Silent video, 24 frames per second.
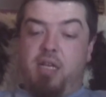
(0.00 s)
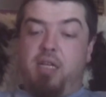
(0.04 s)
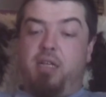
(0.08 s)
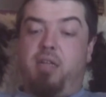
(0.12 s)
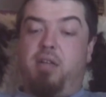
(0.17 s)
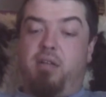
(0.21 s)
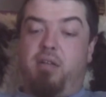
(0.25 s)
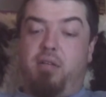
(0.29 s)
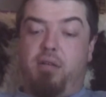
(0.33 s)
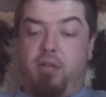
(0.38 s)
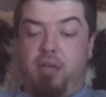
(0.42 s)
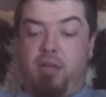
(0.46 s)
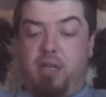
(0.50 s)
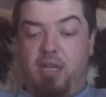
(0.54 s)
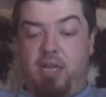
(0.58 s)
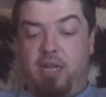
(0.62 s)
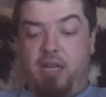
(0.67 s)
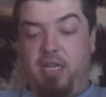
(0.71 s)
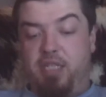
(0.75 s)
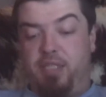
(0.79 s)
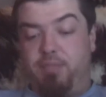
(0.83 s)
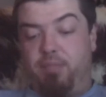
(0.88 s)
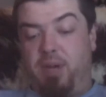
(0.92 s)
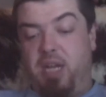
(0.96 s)
It
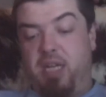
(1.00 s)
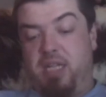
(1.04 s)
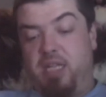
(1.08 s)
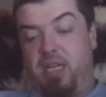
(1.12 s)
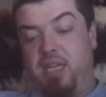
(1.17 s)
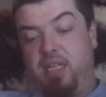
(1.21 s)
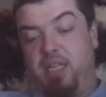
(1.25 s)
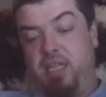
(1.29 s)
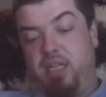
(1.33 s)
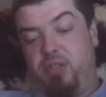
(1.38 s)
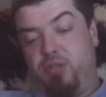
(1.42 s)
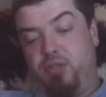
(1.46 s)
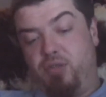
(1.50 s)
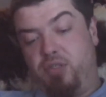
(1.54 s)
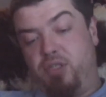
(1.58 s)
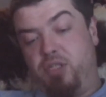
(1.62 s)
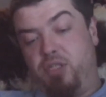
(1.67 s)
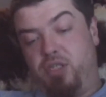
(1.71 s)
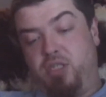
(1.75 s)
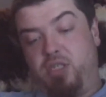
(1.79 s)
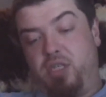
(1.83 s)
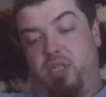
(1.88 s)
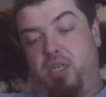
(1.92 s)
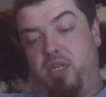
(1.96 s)
is magnetic, so it
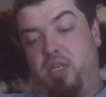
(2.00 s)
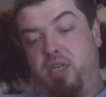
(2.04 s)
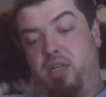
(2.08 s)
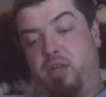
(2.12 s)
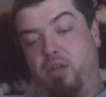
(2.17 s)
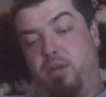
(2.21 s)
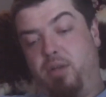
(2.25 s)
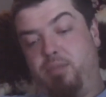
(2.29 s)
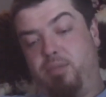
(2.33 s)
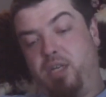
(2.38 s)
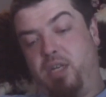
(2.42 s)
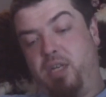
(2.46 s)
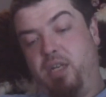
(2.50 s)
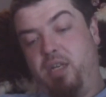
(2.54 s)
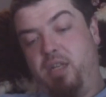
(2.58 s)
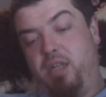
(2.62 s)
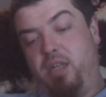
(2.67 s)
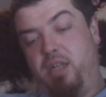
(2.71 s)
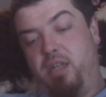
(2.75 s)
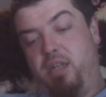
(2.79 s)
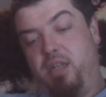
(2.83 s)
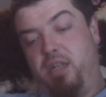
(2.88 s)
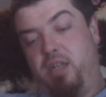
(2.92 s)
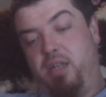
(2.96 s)
just clips in.
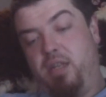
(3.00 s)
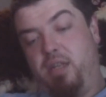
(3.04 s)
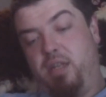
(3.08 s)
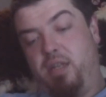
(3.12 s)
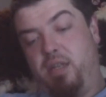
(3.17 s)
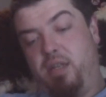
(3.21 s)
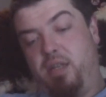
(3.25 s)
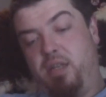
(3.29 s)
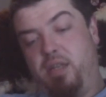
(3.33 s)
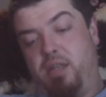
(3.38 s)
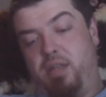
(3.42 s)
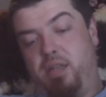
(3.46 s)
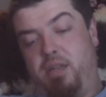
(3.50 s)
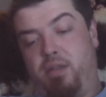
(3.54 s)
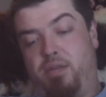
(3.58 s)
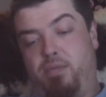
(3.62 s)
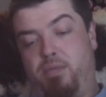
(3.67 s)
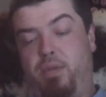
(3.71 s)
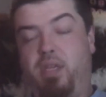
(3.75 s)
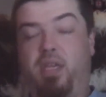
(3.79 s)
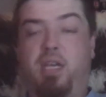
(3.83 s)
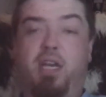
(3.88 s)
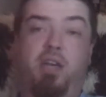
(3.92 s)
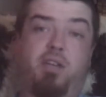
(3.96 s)

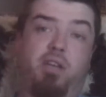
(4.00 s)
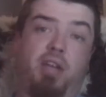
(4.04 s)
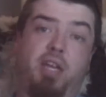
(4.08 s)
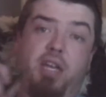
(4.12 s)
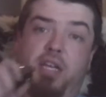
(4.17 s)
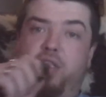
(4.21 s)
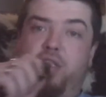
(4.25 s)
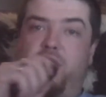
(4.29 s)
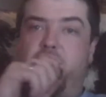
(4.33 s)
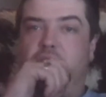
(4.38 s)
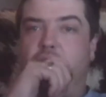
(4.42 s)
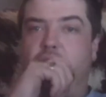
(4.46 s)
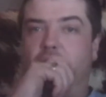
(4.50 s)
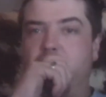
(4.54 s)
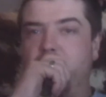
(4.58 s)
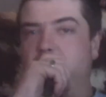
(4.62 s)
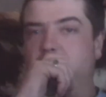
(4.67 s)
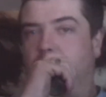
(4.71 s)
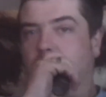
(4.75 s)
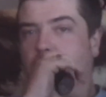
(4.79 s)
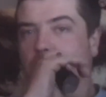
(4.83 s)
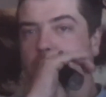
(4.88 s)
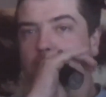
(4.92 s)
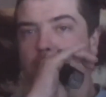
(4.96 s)
When you get it right, it just clips
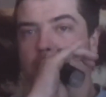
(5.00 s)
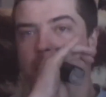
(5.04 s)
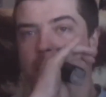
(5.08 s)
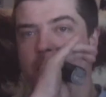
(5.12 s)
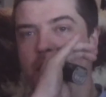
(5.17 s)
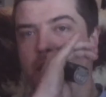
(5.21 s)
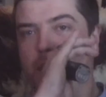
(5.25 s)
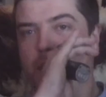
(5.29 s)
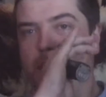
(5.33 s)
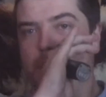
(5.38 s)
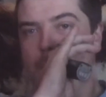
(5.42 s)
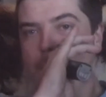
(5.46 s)
in.